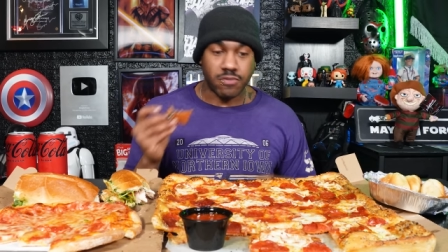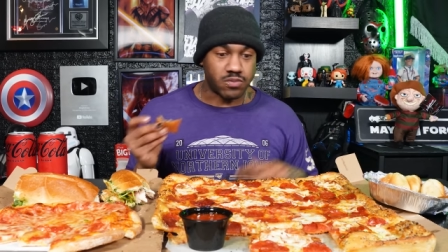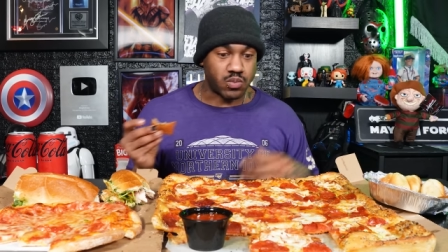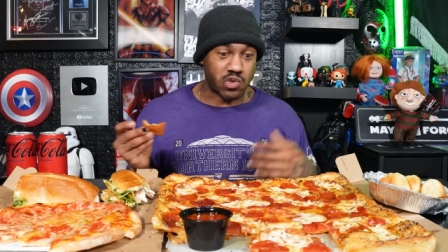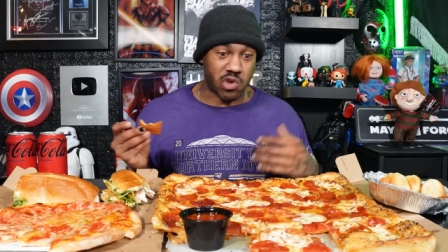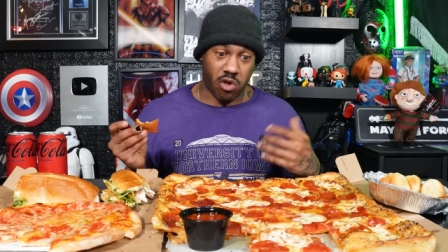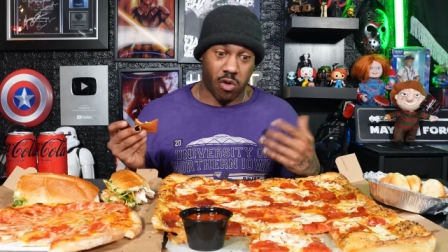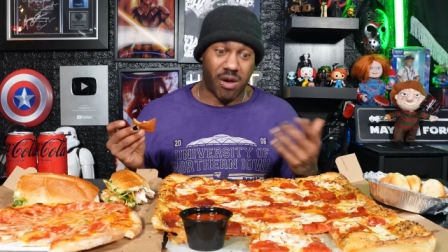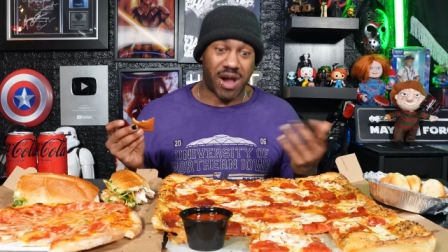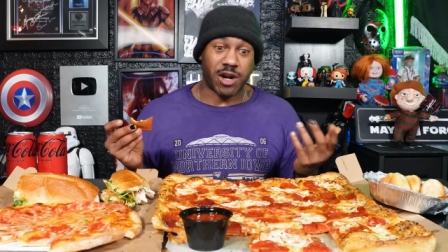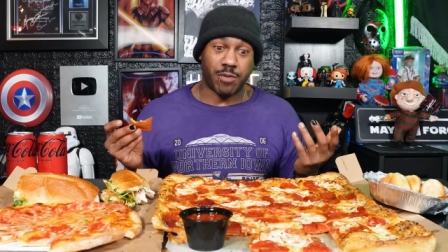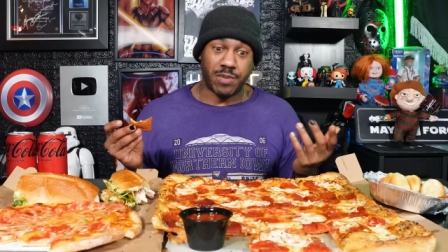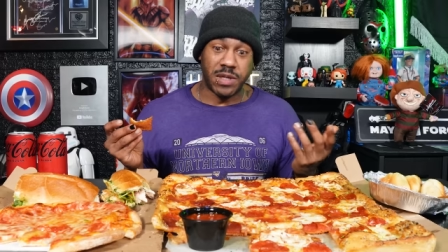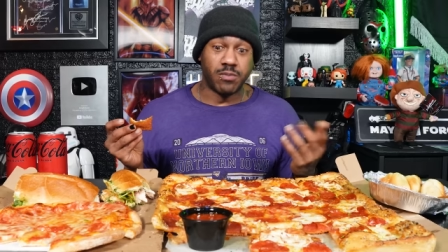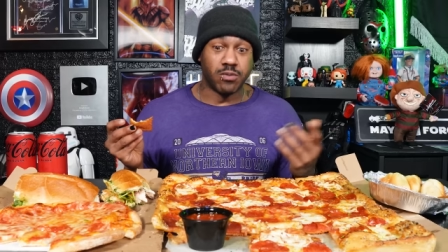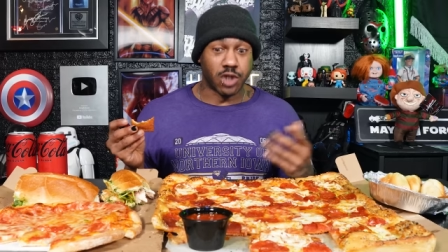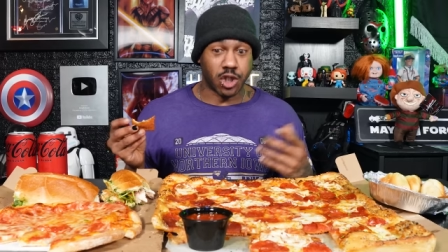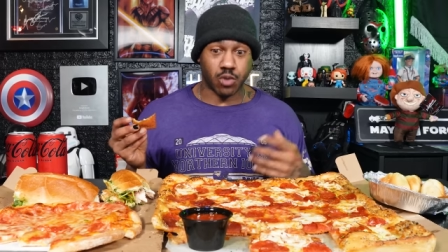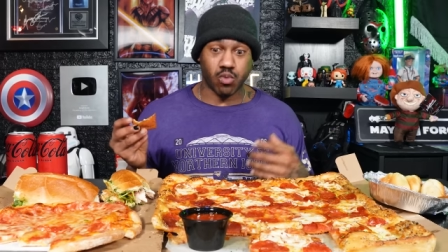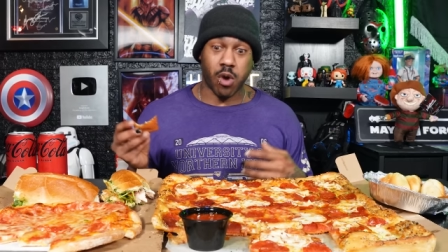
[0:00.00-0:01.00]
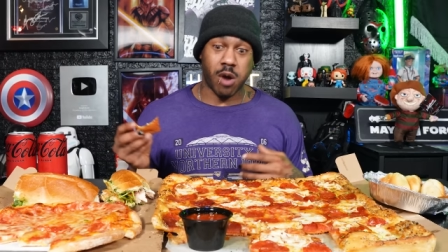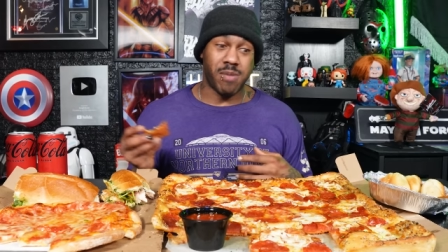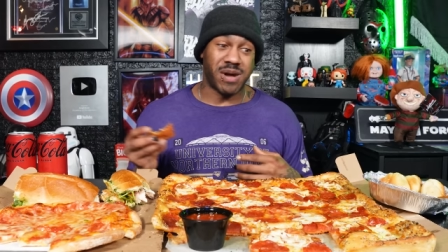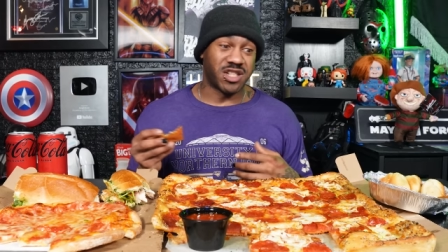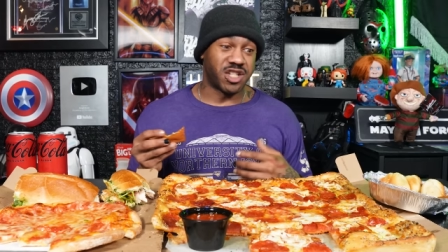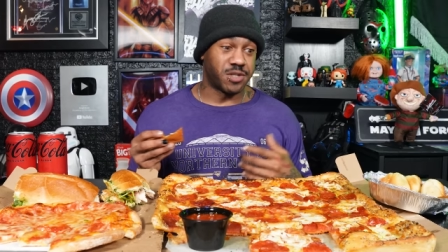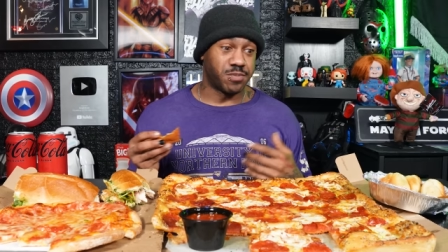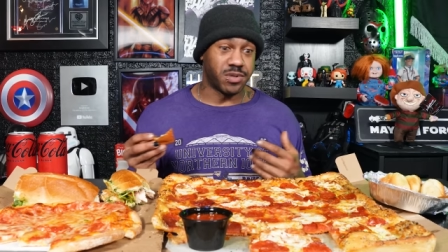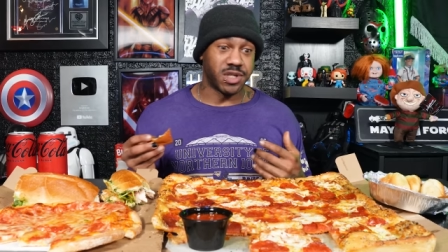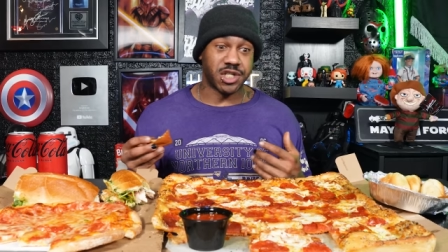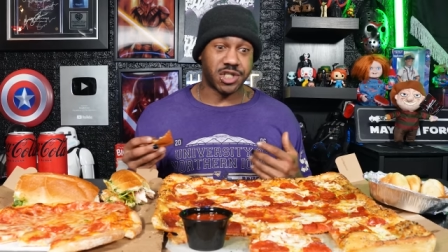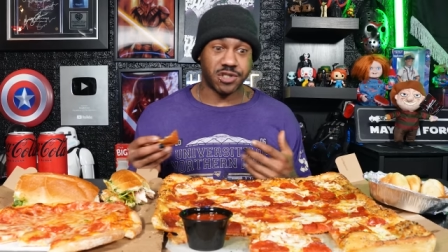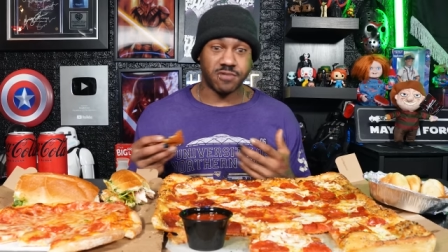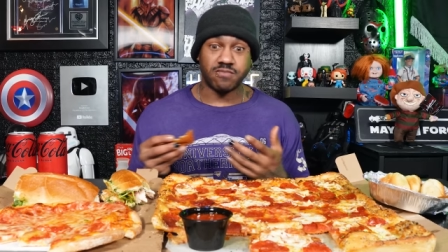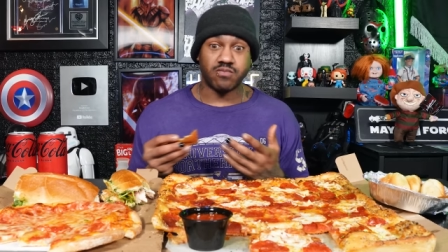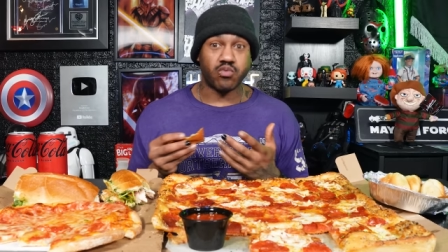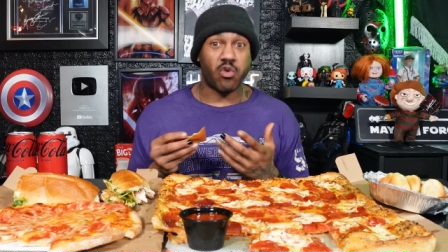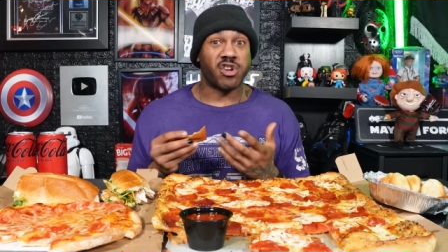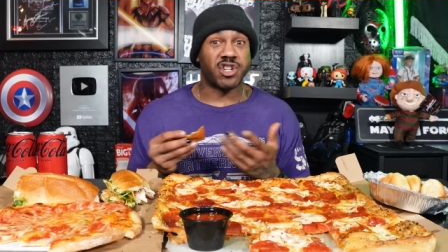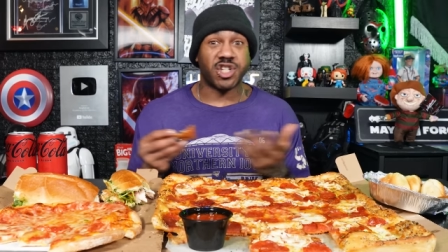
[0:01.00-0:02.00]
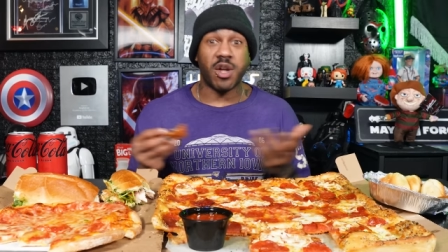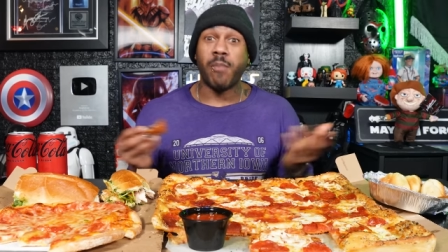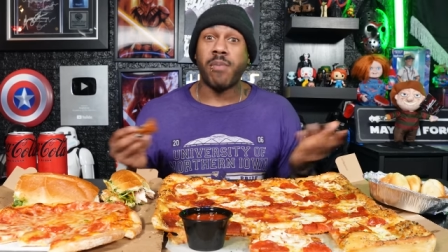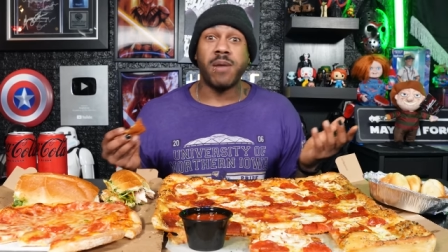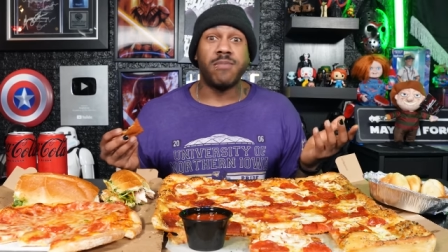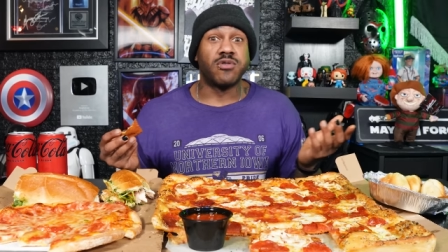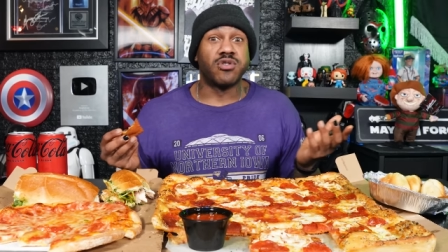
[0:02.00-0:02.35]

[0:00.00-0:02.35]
And a lot of people swear by this place, because some people